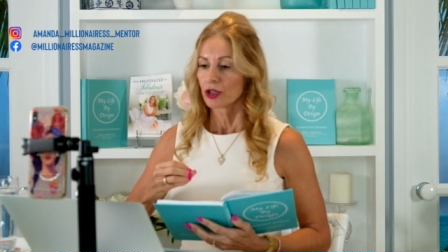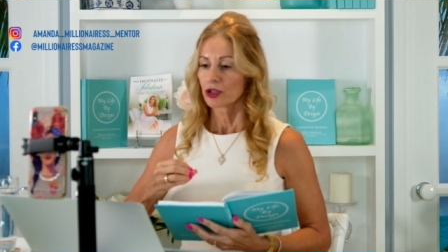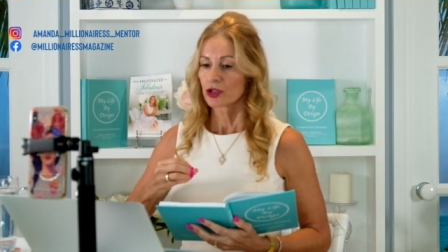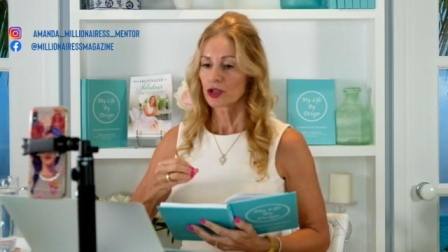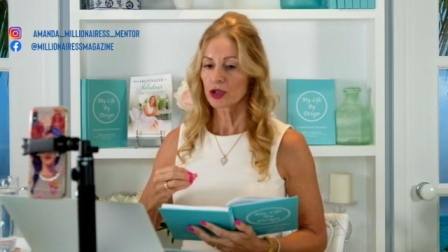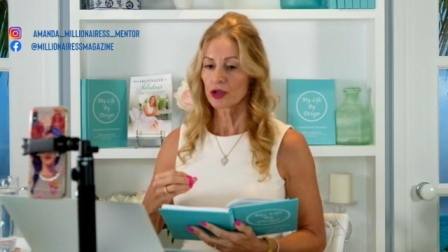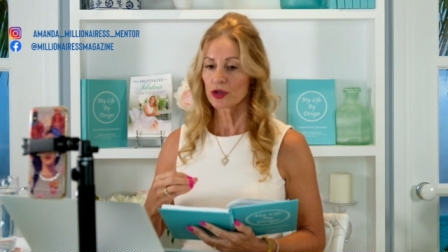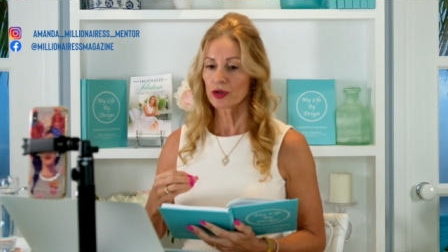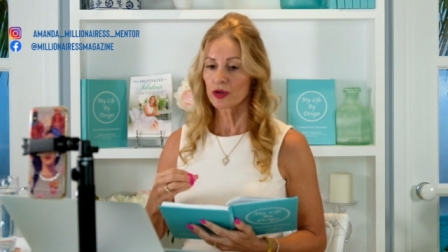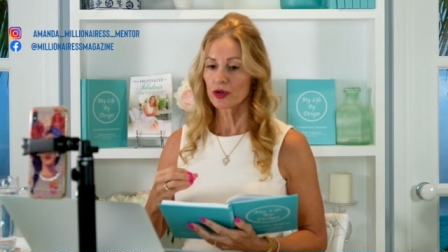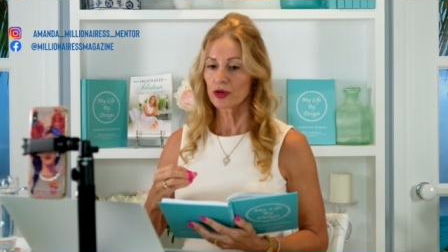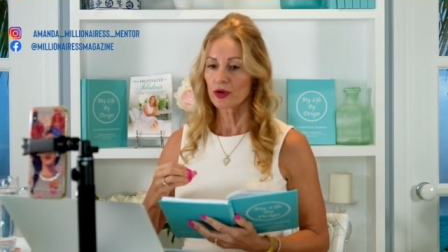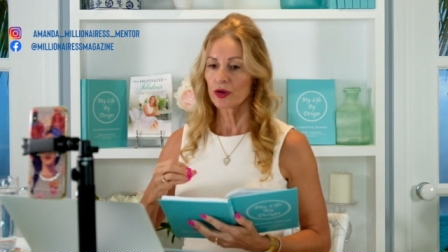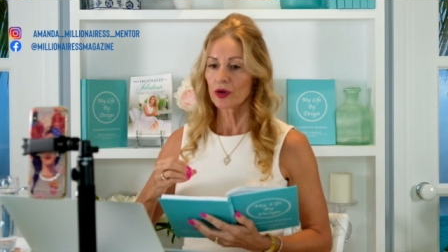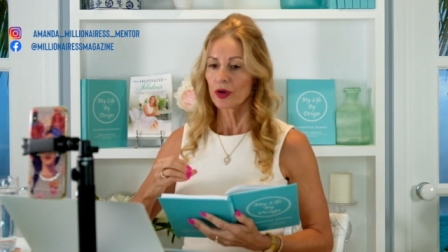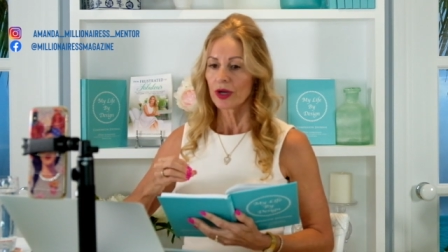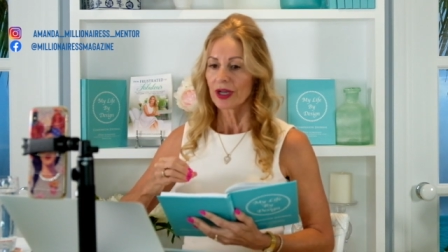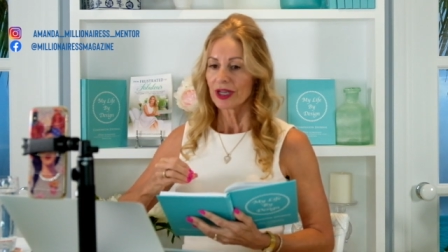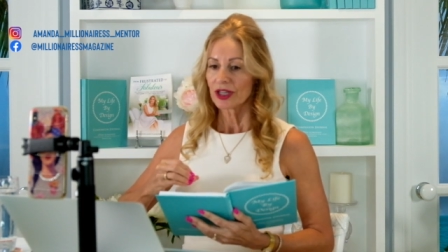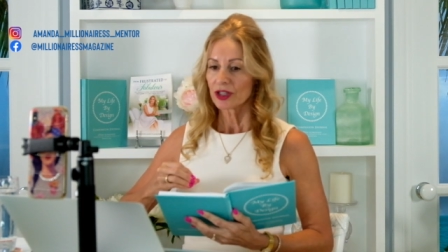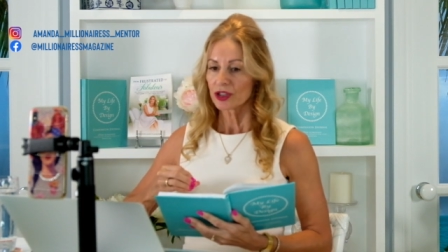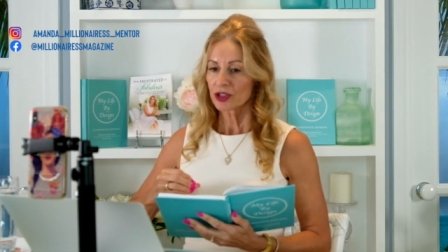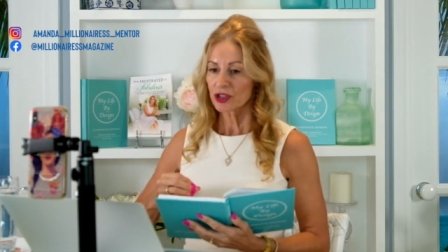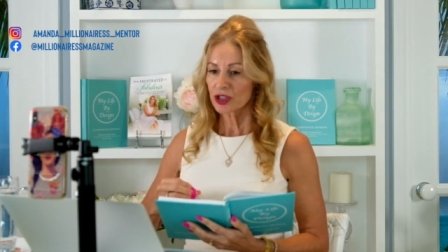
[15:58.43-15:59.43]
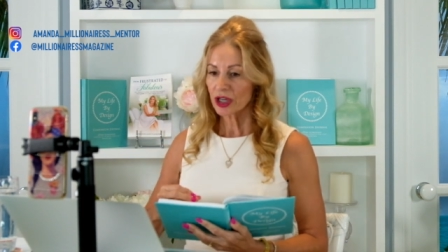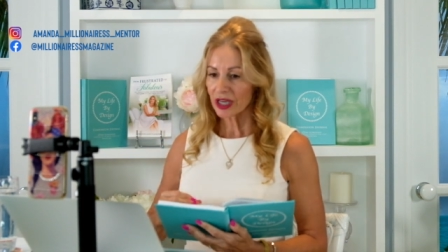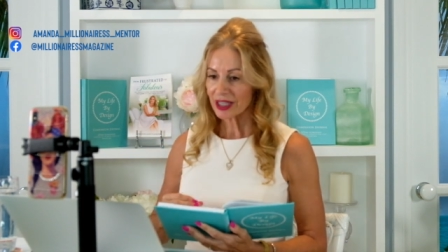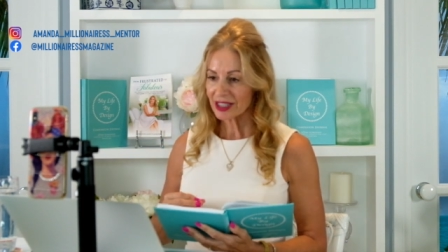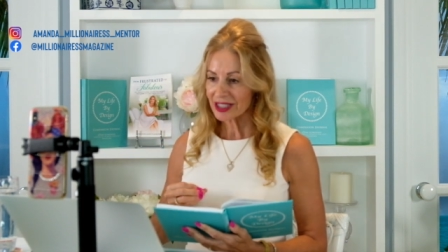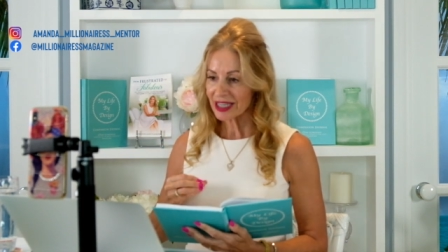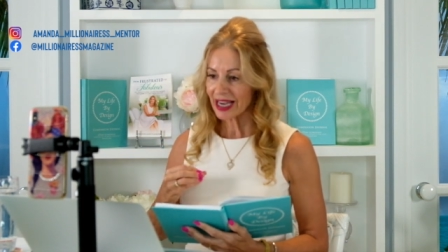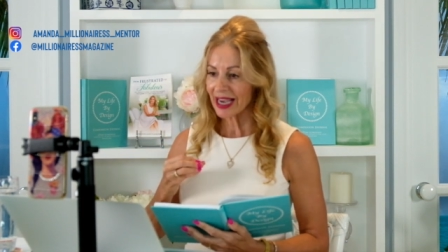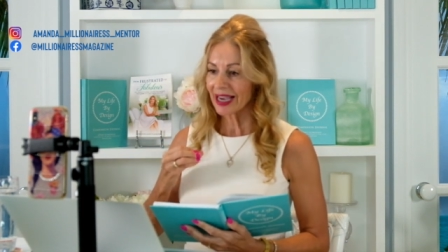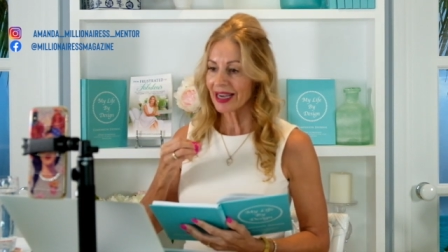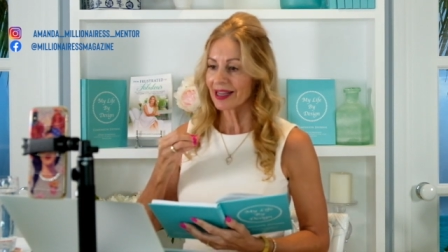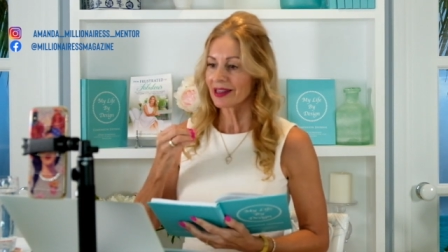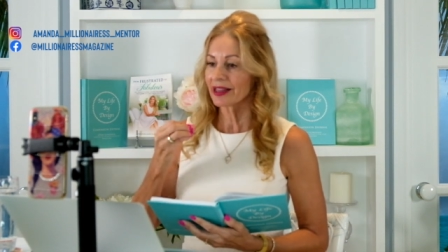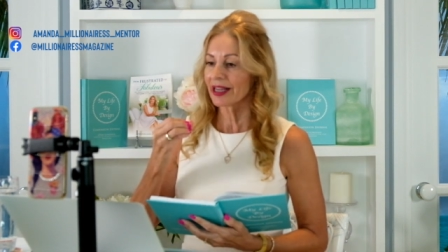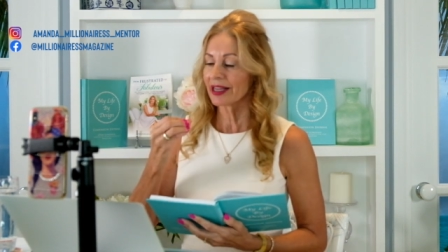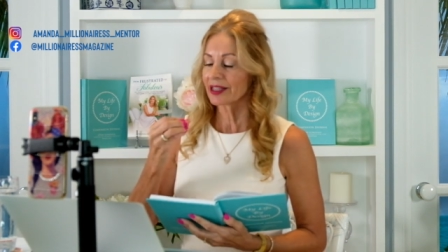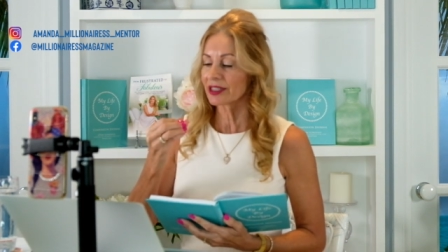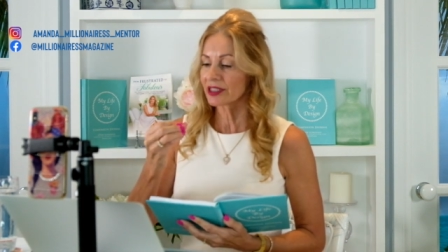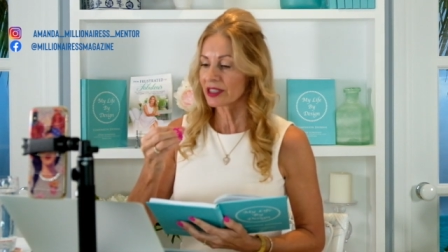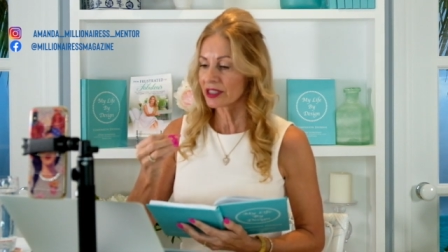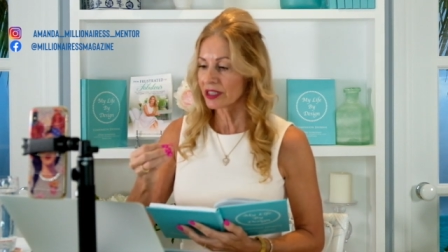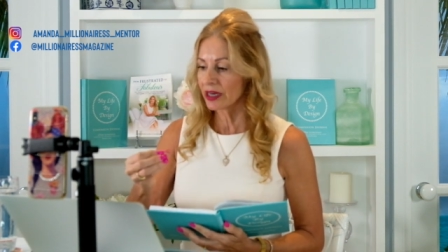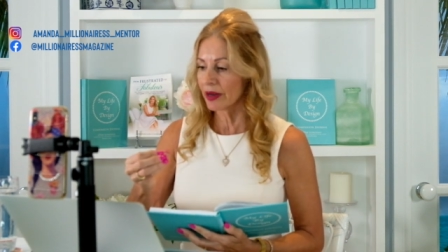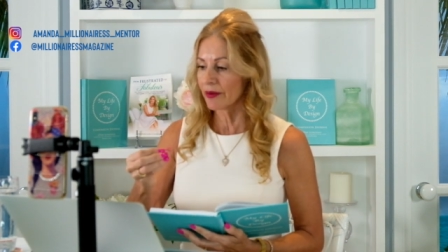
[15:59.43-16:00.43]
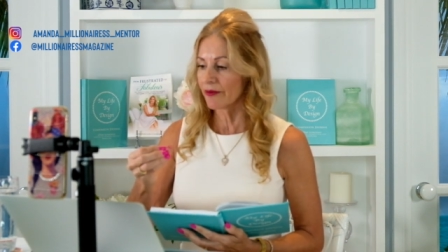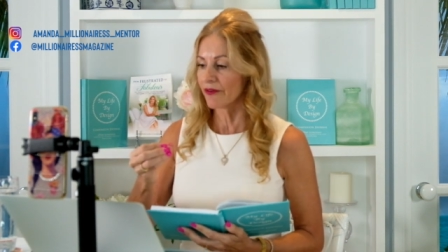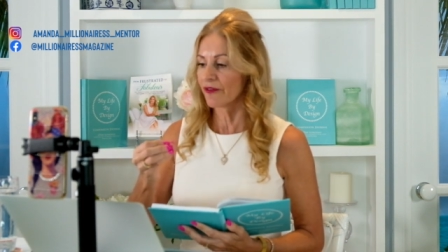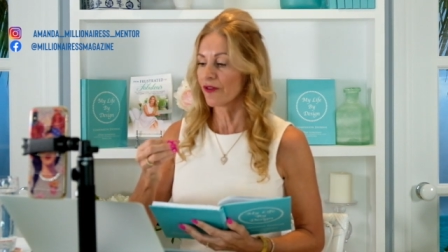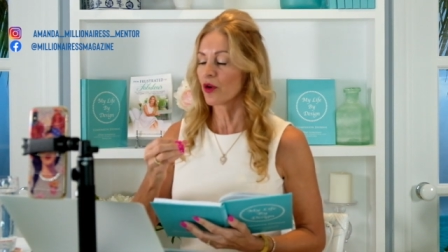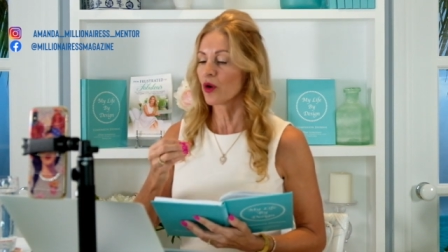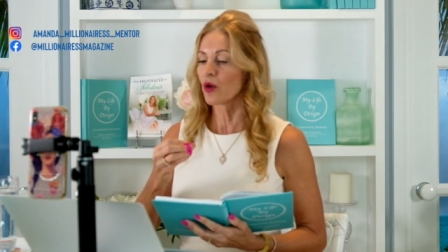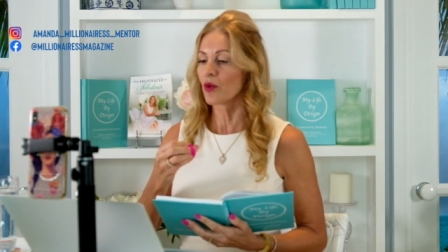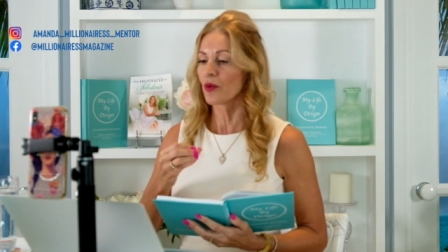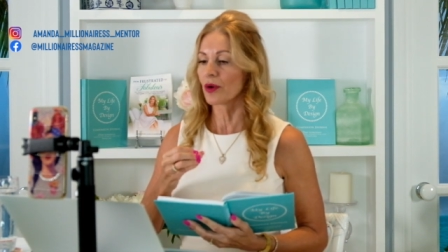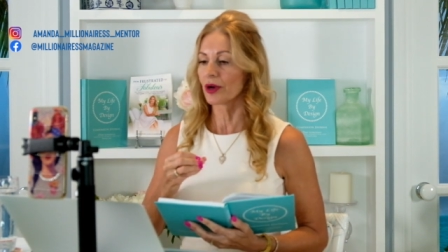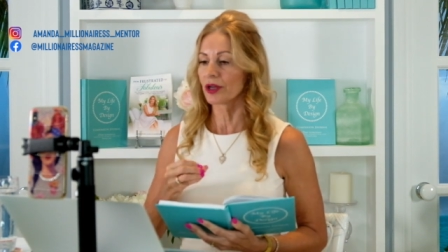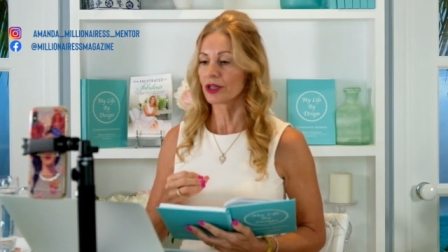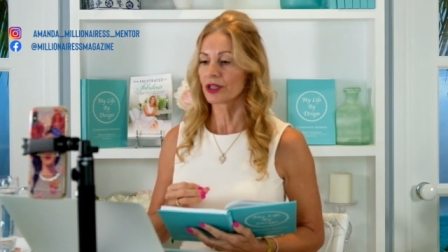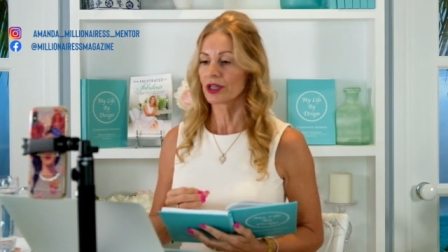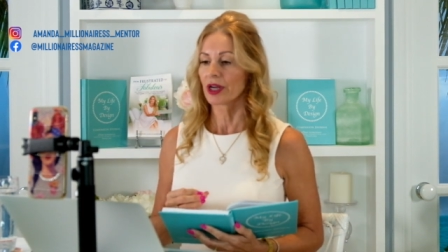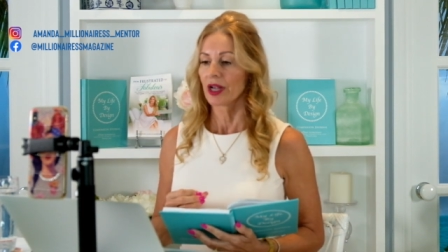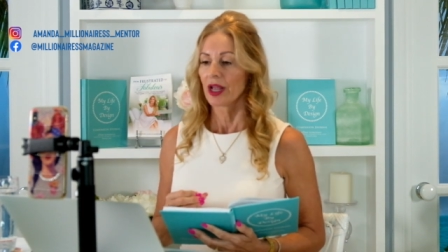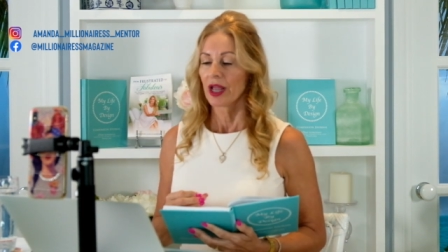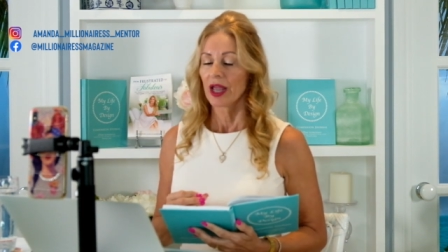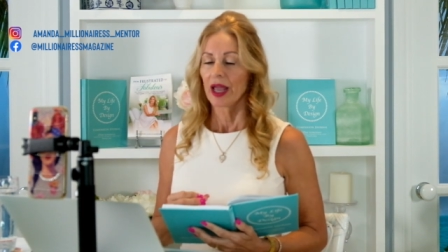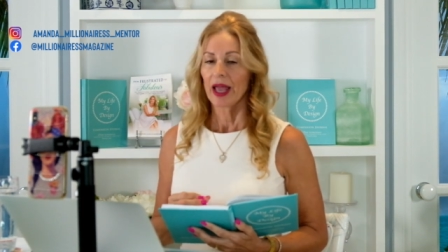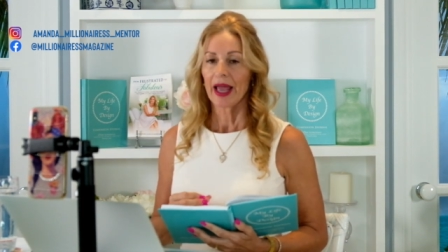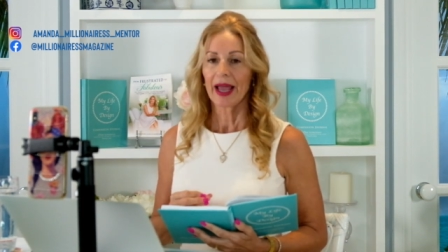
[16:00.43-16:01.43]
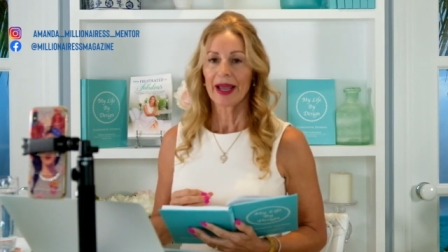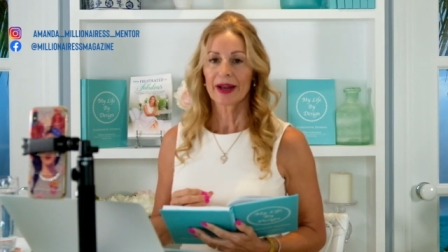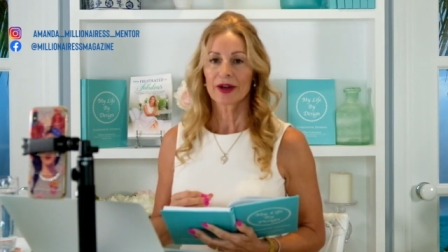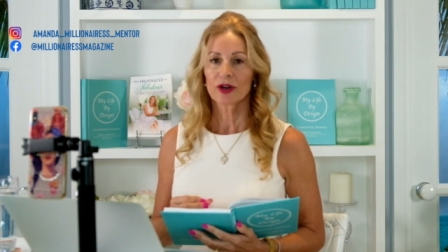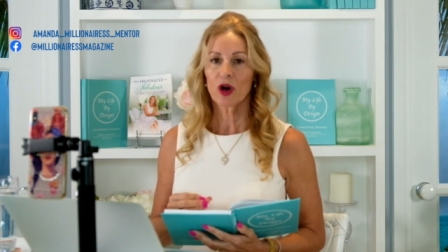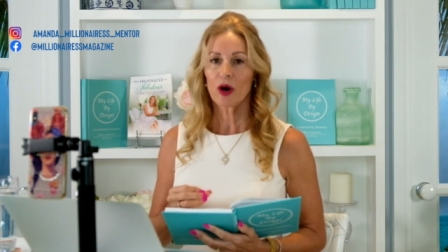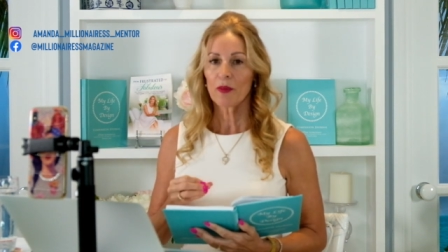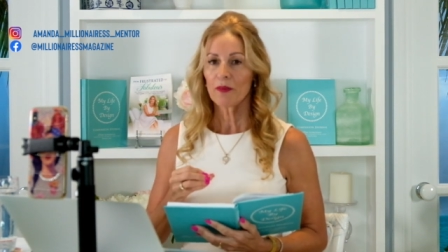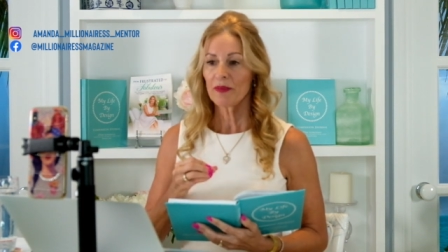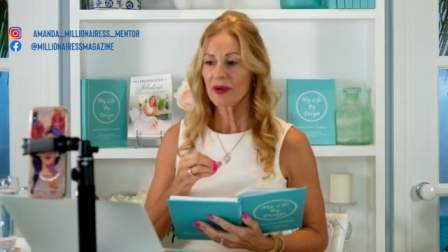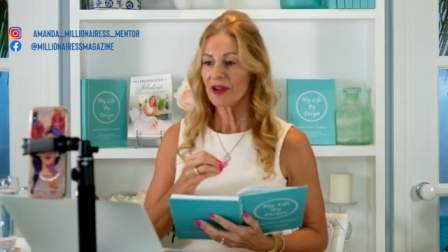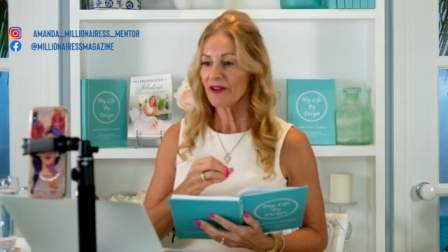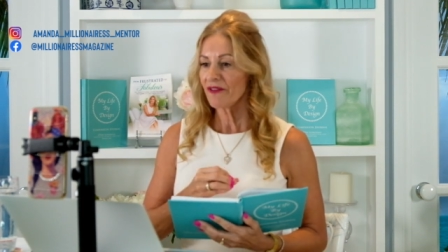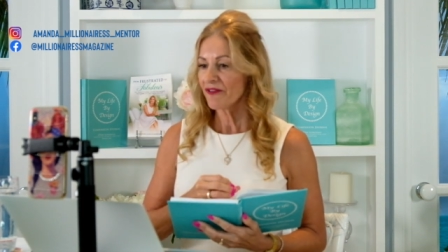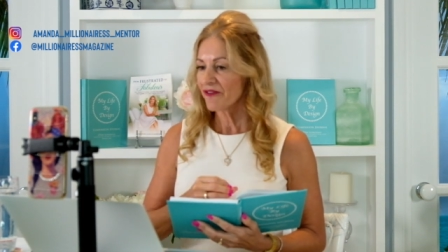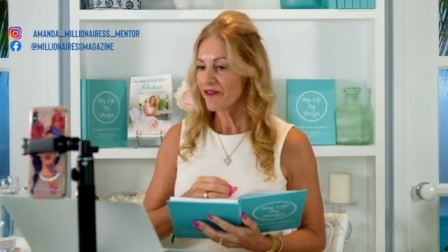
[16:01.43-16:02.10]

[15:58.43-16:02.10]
to just take that step forward and not be